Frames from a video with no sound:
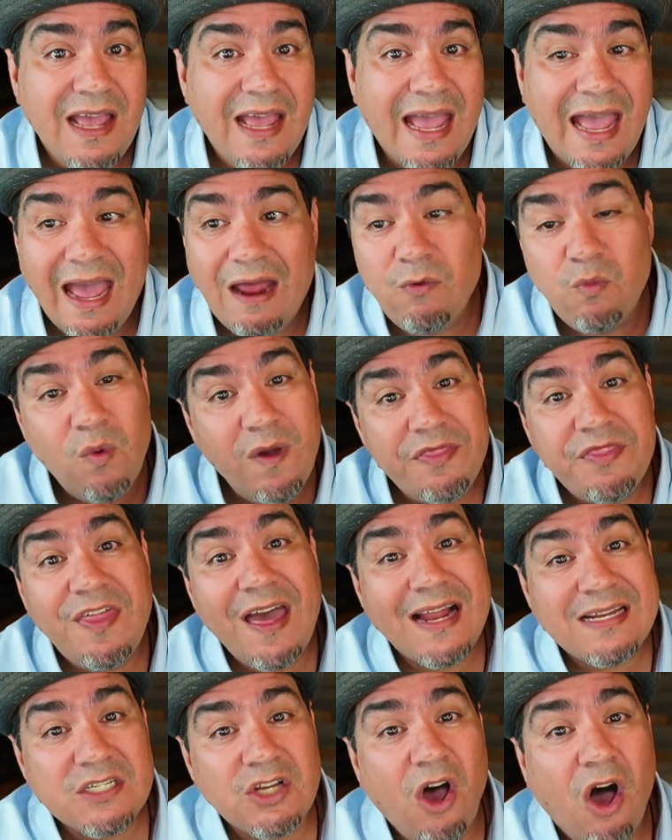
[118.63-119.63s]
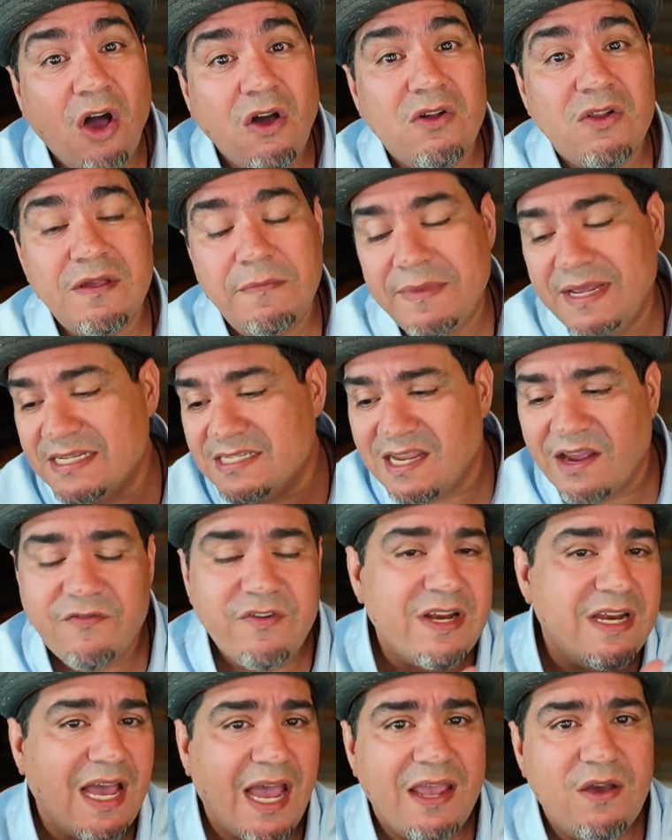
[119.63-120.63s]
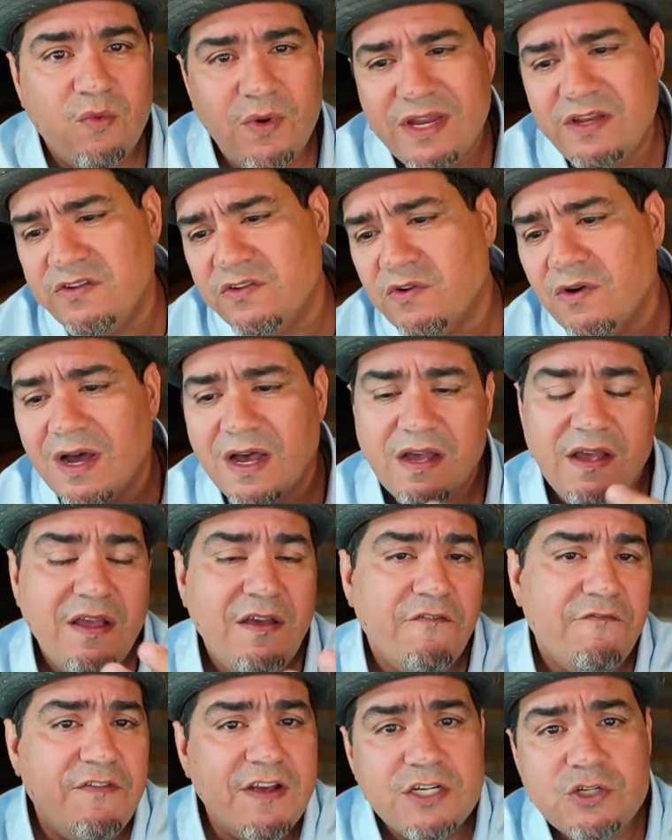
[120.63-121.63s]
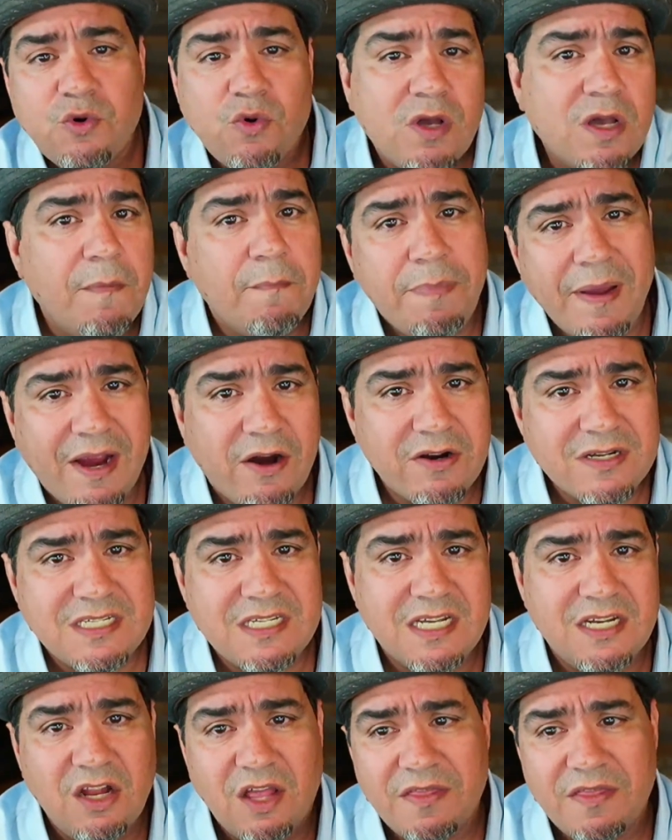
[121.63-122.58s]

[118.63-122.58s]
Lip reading: And with that toggle, it means every night we do a visual comparison on